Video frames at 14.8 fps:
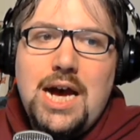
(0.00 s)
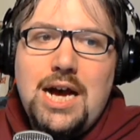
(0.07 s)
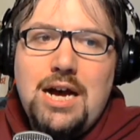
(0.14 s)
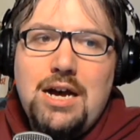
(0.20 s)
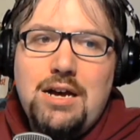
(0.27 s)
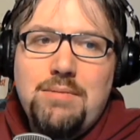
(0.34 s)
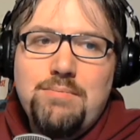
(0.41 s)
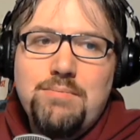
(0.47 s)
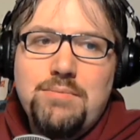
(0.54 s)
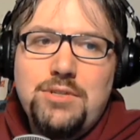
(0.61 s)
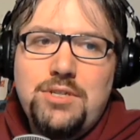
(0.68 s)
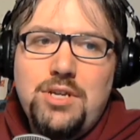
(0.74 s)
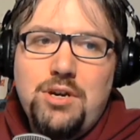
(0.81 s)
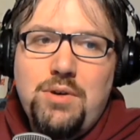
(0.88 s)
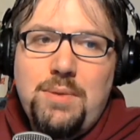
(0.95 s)
Um,
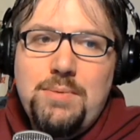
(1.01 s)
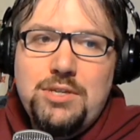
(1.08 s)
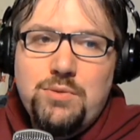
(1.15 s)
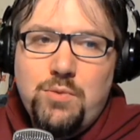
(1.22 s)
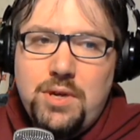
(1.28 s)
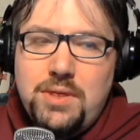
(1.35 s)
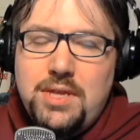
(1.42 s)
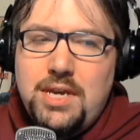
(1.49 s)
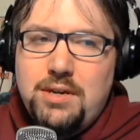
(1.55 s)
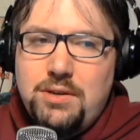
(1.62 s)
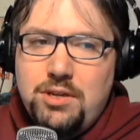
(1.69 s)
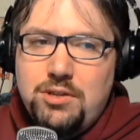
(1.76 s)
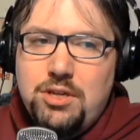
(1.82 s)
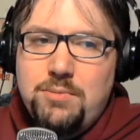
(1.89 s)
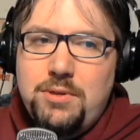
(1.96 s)
so, I mean, it's one
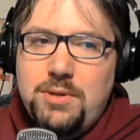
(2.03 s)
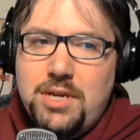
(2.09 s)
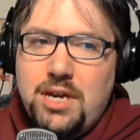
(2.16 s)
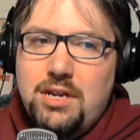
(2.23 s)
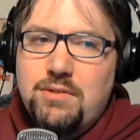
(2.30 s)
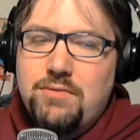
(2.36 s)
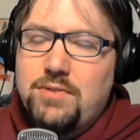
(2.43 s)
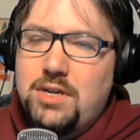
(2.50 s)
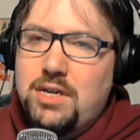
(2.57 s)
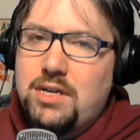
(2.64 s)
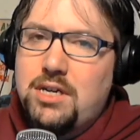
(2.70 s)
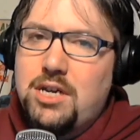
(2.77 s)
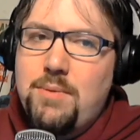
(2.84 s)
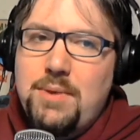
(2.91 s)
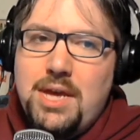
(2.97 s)
thing, you know, WWE kind of
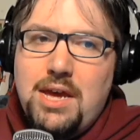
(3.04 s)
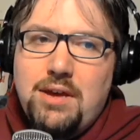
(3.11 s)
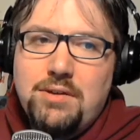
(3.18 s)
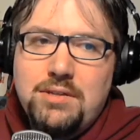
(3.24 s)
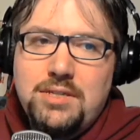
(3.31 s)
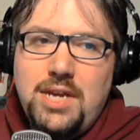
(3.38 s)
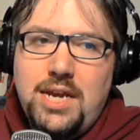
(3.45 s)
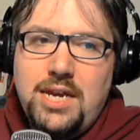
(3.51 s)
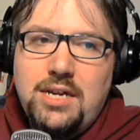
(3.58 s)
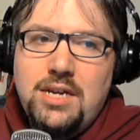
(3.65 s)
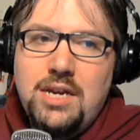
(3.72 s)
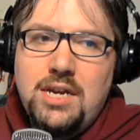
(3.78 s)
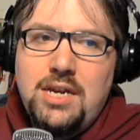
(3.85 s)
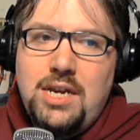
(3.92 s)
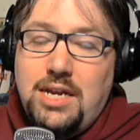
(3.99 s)
uh, coming out and
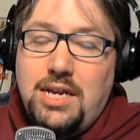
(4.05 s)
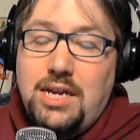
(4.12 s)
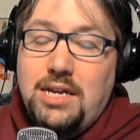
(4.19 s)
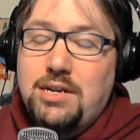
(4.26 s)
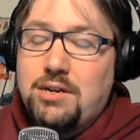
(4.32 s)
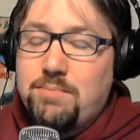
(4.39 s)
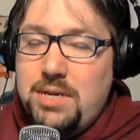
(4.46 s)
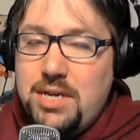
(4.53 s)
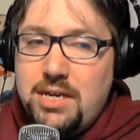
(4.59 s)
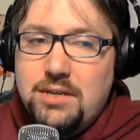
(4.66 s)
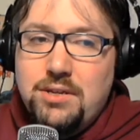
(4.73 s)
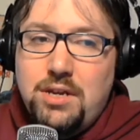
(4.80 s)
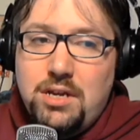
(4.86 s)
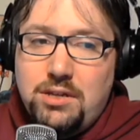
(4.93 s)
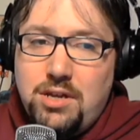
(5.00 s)
saying, and, and there being
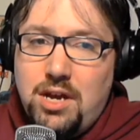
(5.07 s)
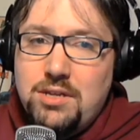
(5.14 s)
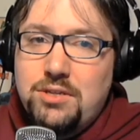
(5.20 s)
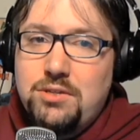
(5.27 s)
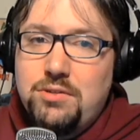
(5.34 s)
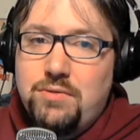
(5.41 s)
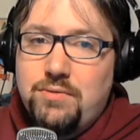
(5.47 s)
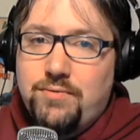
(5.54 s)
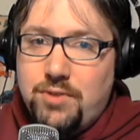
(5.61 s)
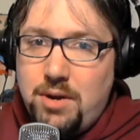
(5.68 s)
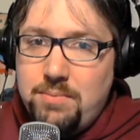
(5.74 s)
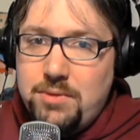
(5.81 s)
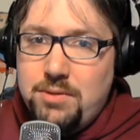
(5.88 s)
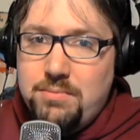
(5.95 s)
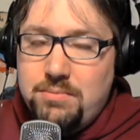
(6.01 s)
a, a lawsuit
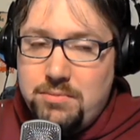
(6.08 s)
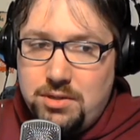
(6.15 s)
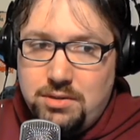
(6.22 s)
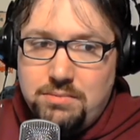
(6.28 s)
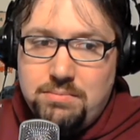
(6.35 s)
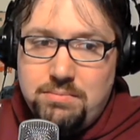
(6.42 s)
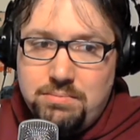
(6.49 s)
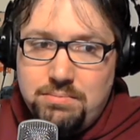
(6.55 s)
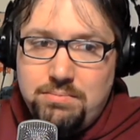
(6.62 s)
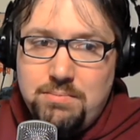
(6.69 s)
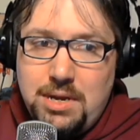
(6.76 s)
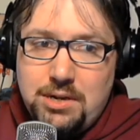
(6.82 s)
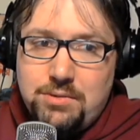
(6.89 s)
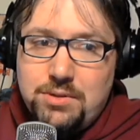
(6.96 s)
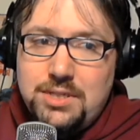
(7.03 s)
from the, the
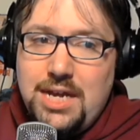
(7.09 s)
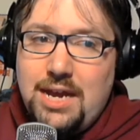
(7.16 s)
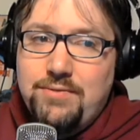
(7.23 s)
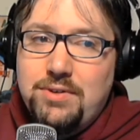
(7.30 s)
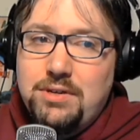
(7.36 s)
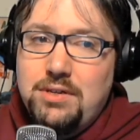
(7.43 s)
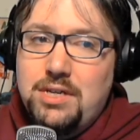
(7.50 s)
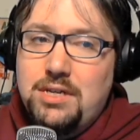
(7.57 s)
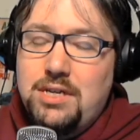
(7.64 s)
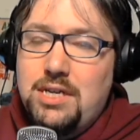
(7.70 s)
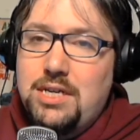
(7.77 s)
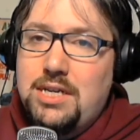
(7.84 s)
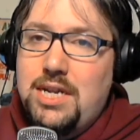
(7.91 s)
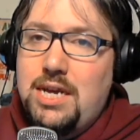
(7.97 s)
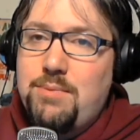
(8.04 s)
medical staff in, in,
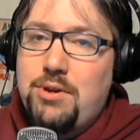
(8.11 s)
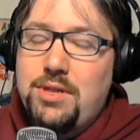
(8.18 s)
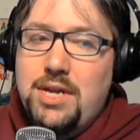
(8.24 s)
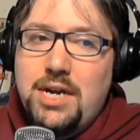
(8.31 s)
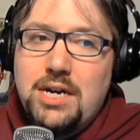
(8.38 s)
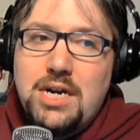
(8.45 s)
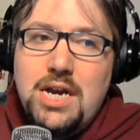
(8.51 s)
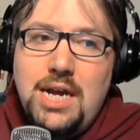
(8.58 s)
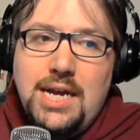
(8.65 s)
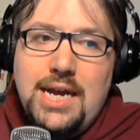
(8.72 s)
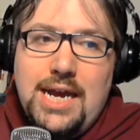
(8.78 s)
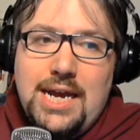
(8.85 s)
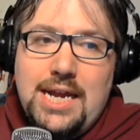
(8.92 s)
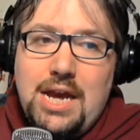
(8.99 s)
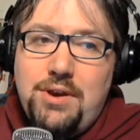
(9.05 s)
in name on there.
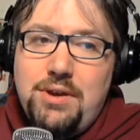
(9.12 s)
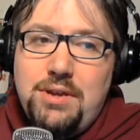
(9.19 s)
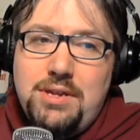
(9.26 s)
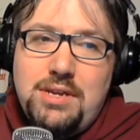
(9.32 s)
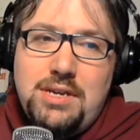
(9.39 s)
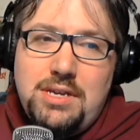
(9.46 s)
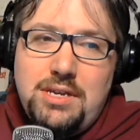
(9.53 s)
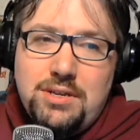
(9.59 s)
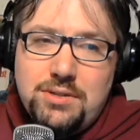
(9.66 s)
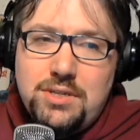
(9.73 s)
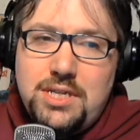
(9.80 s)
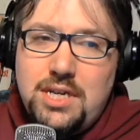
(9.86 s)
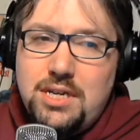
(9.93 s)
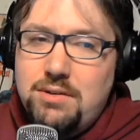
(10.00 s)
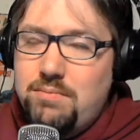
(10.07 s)
And now uh, you're
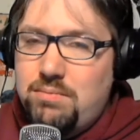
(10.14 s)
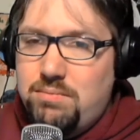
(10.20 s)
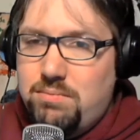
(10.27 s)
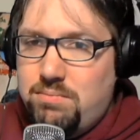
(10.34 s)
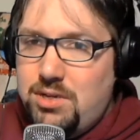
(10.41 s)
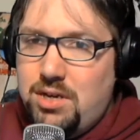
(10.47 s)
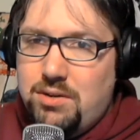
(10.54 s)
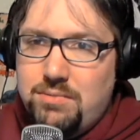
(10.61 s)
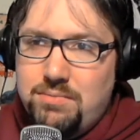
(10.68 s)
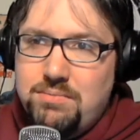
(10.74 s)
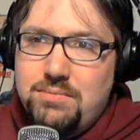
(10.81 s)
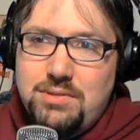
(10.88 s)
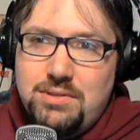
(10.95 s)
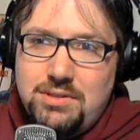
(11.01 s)
seeing, you know,